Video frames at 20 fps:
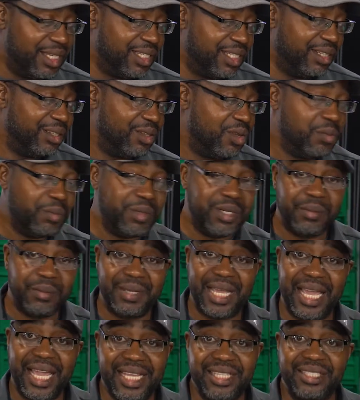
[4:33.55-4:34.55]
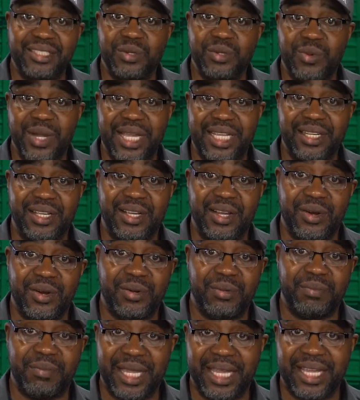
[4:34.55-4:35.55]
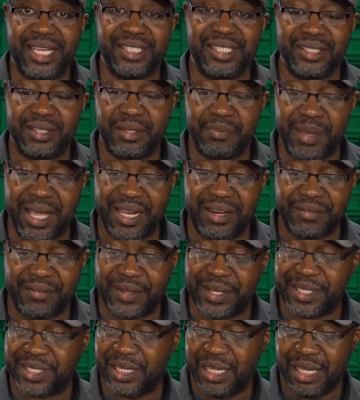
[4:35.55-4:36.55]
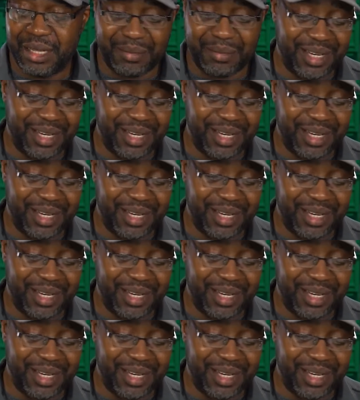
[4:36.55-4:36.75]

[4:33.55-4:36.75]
the aluminum is the way to go because of the benefits.